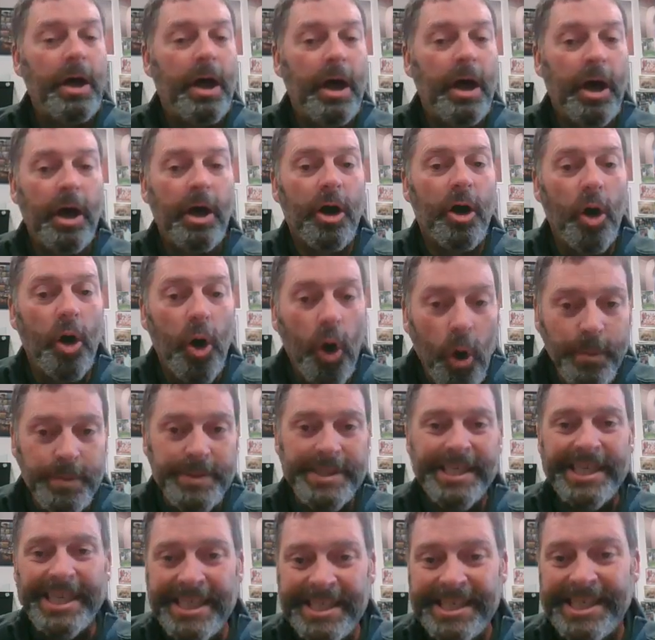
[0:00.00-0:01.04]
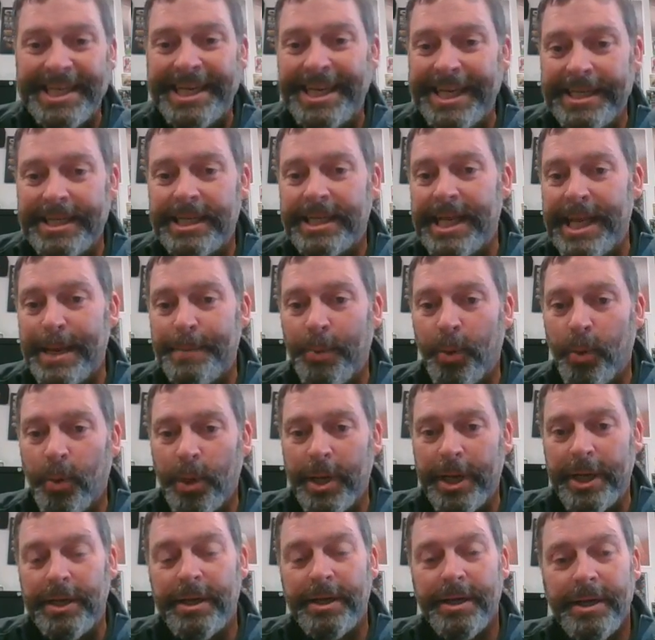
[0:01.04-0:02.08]
Our hopes is to get to that
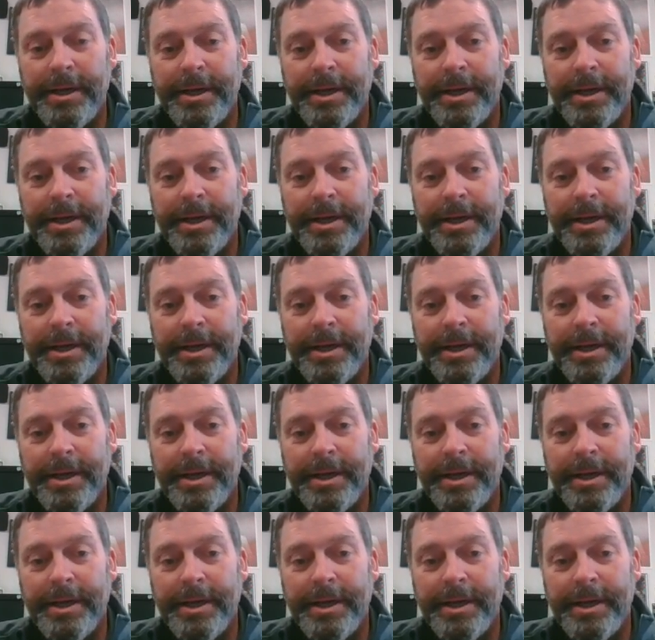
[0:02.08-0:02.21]
point.